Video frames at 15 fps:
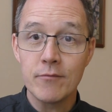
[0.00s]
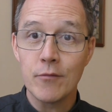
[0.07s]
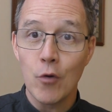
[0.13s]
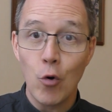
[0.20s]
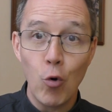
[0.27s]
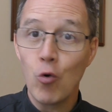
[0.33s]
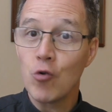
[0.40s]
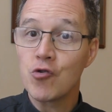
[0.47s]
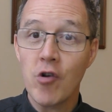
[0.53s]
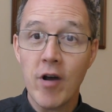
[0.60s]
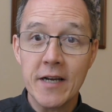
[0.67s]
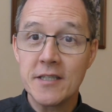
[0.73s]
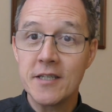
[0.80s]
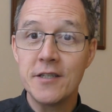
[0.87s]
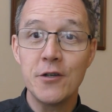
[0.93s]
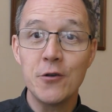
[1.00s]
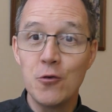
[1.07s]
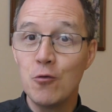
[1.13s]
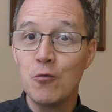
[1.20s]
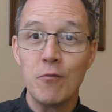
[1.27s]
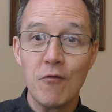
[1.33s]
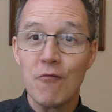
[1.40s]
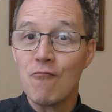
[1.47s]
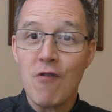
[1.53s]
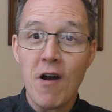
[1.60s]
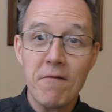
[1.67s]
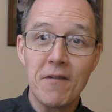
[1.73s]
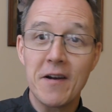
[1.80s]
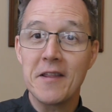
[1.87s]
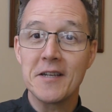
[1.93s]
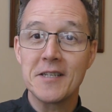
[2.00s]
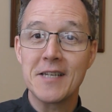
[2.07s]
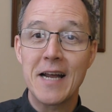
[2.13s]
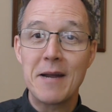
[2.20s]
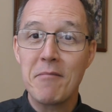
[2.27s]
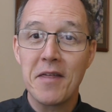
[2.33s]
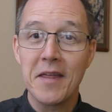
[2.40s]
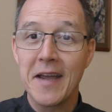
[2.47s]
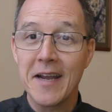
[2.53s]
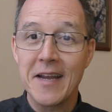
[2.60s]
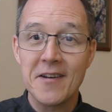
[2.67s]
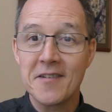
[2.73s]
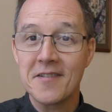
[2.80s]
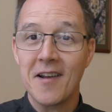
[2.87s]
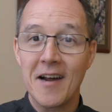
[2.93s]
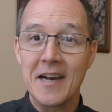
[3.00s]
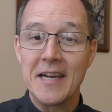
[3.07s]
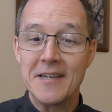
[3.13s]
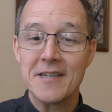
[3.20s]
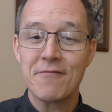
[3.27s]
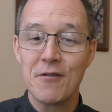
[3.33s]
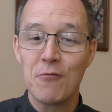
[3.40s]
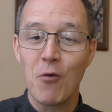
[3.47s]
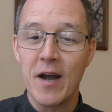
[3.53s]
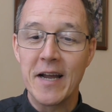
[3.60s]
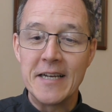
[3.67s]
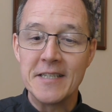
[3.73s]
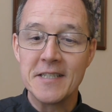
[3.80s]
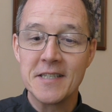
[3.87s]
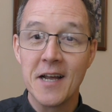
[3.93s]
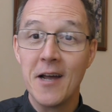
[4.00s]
all trying to do roughly the same thing in slightly different ways,